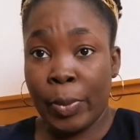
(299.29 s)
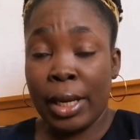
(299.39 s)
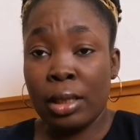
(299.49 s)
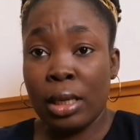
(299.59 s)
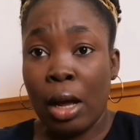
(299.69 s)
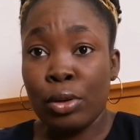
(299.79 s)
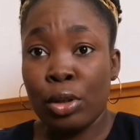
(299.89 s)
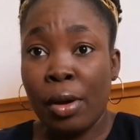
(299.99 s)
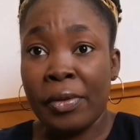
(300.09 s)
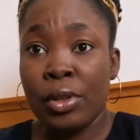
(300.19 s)
personal
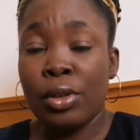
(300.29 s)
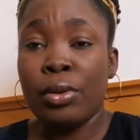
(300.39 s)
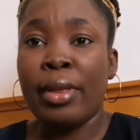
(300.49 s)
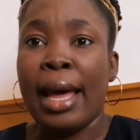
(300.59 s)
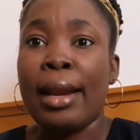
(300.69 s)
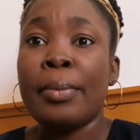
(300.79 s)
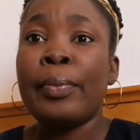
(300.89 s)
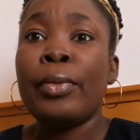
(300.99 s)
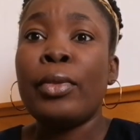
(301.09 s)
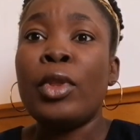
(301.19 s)
stuffs too that
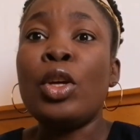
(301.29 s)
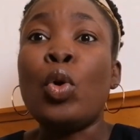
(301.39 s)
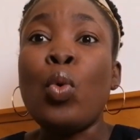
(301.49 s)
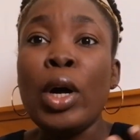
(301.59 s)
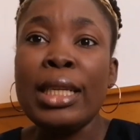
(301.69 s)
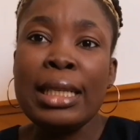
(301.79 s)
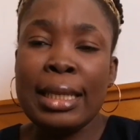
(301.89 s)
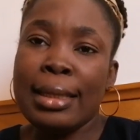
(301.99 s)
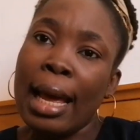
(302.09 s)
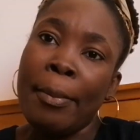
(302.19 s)
the
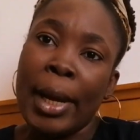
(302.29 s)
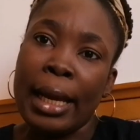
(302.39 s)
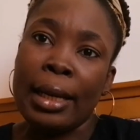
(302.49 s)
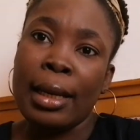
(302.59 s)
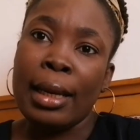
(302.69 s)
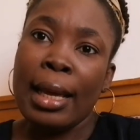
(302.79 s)
qualities are bad.